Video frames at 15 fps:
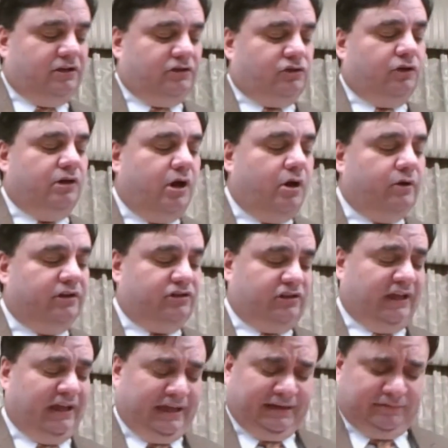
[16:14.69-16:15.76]
So you notice
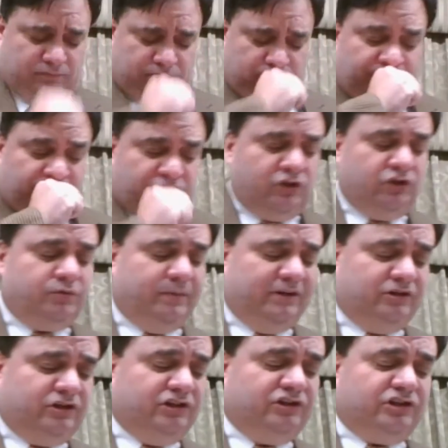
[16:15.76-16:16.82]
at excuse me,
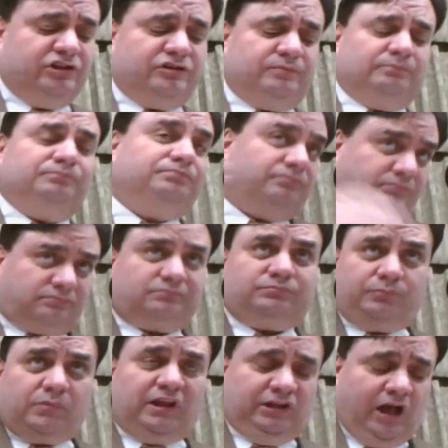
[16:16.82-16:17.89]
Jesus
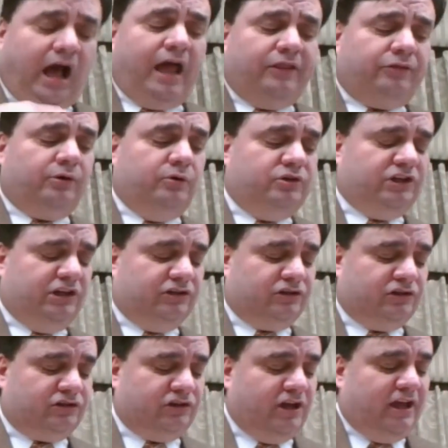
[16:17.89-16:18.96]
God through
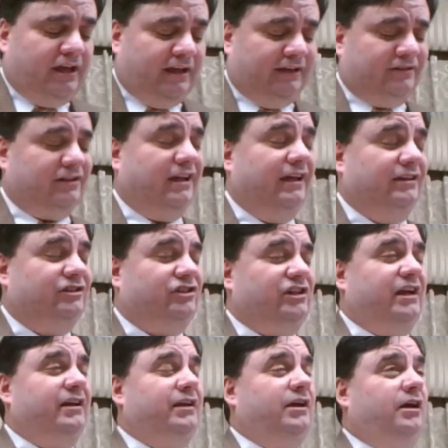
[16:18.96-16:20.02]
Jesus is again
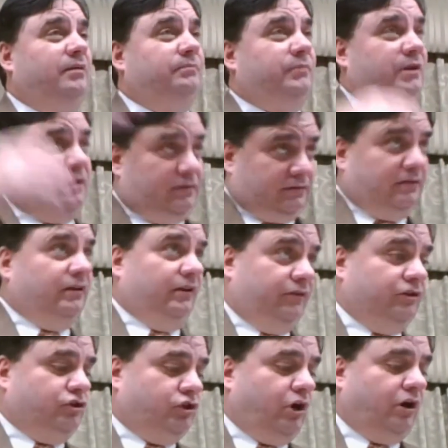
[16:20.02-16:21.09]
setting up
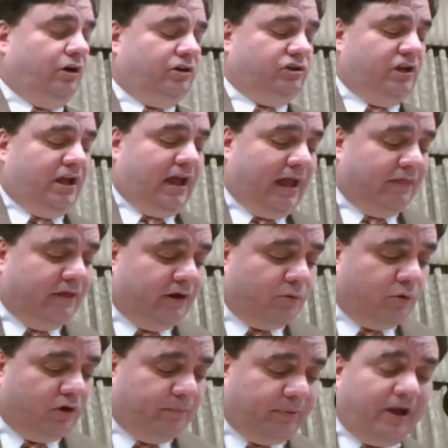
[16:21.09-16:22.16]
the church. And there
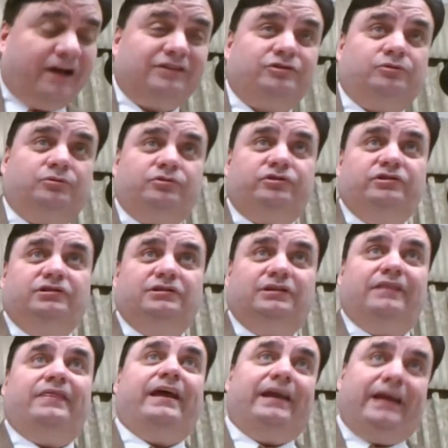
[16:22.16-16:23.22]
were apostles,
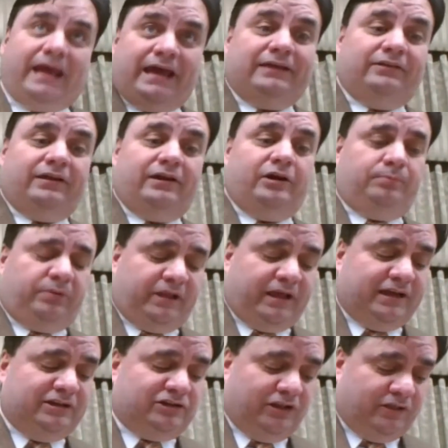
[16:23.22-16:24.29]
and they had their
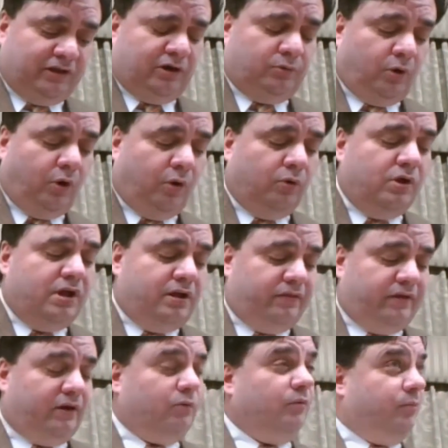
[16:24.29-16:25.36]
place and their role.
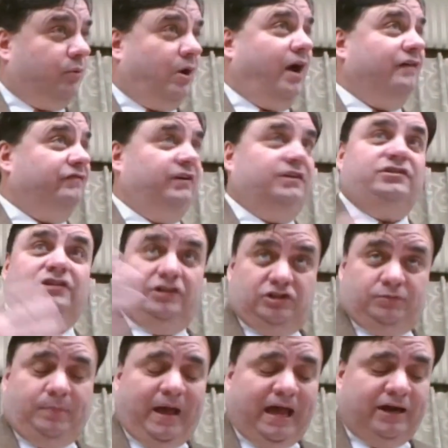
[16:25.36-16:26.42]
There were prophets,
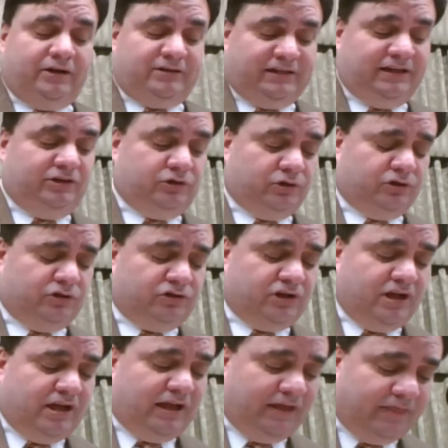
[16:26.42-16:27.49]
inspired teachers,
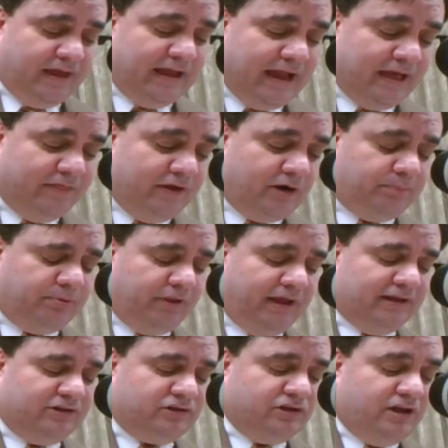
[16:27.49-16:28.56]
and they had their
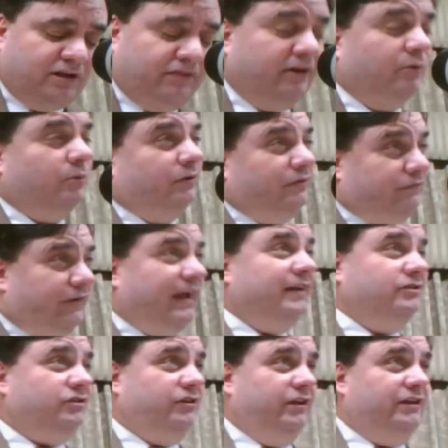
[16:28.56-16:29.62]
place. There were
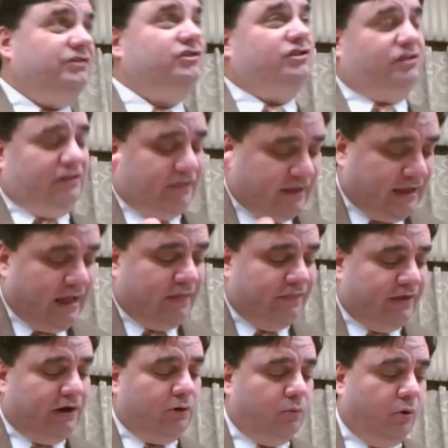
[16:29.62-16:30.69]
evangelists, and they
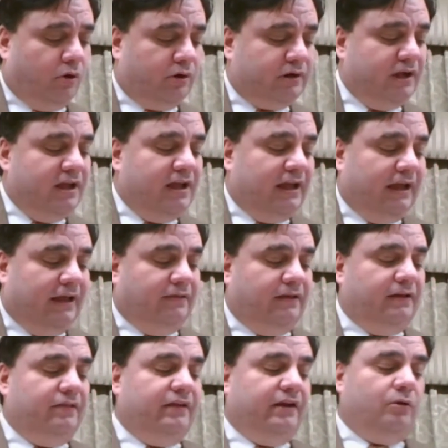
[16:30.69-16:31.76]
had their work. And
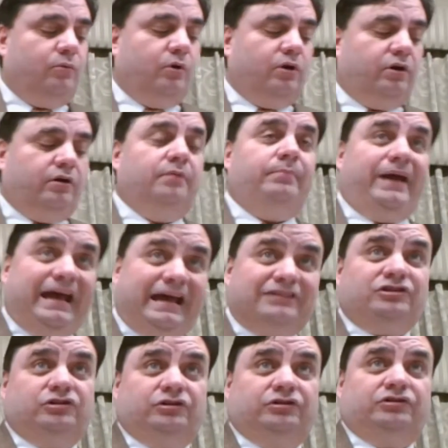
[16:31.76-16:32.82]
then there were
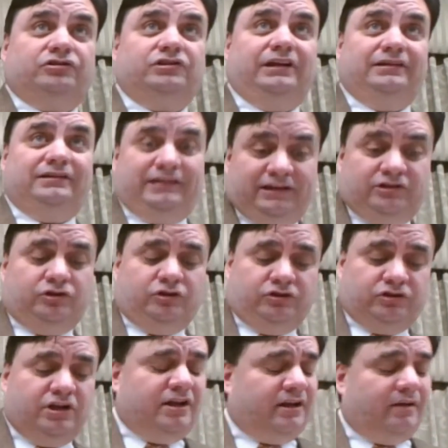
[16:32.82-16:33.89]
pastors and
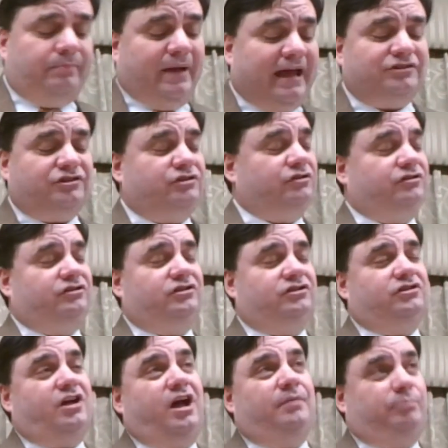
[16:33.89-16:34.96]
teachers. Now, pastors
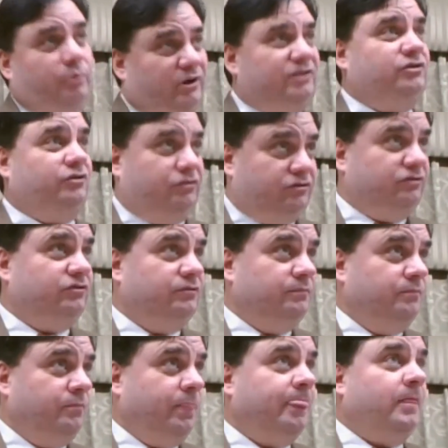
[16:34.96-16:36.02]
is not preachers,
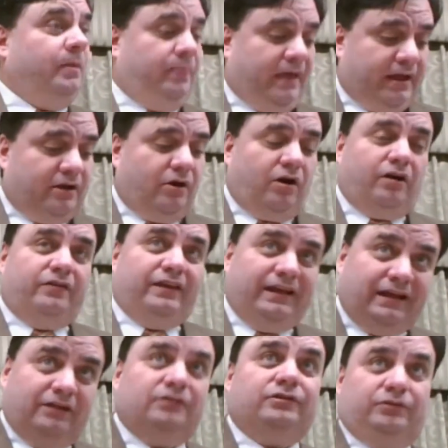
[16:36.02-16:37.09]
they are
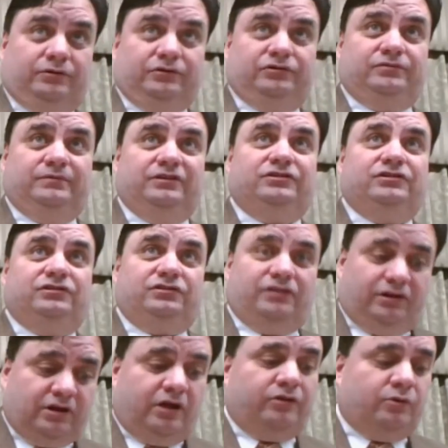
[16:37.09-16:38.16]
the elders. This is
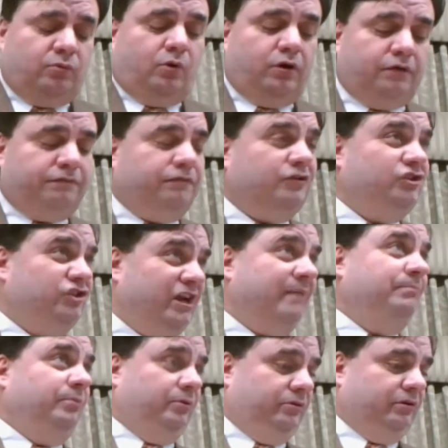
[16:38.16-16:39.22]
another word for
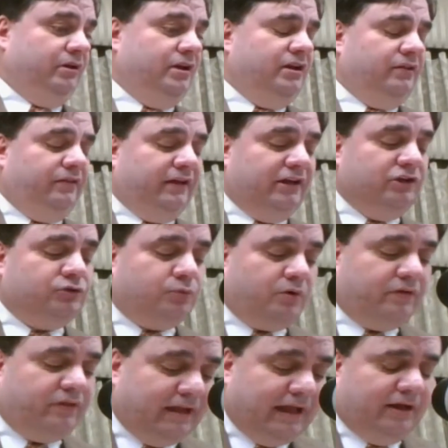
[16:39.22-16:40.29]
shepherd. These
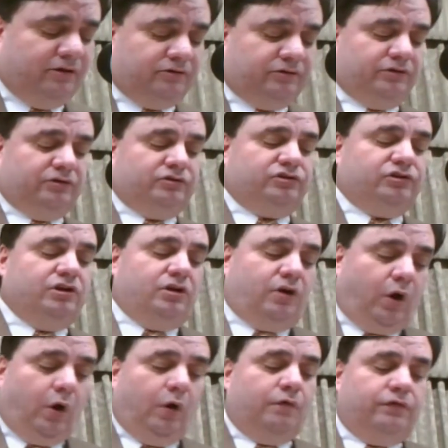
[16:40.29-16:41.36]
were the elders
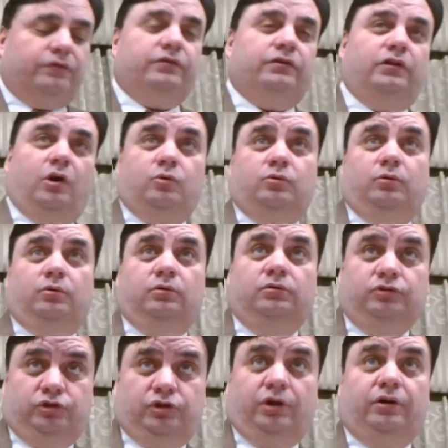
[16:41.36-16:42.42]
over the local
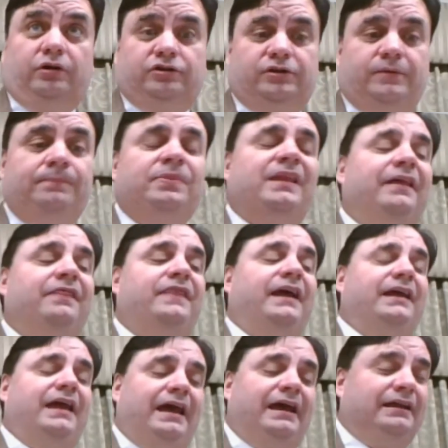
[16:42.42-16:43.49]
church, and
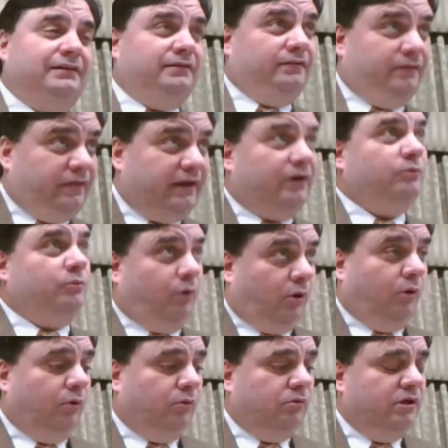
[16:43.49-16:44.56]
they had their
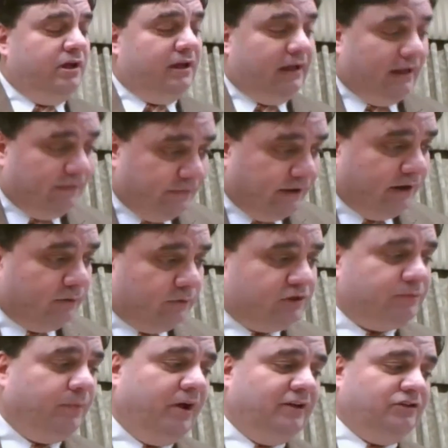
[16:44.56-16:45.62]
role and their
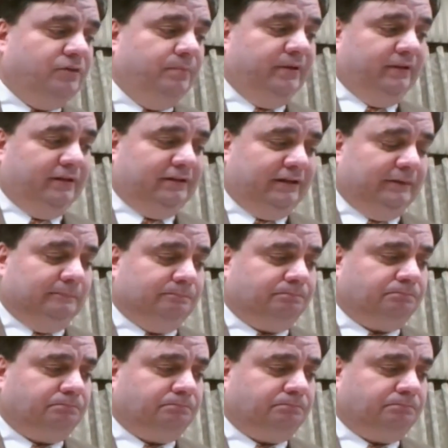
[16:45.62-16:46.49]
responsibility.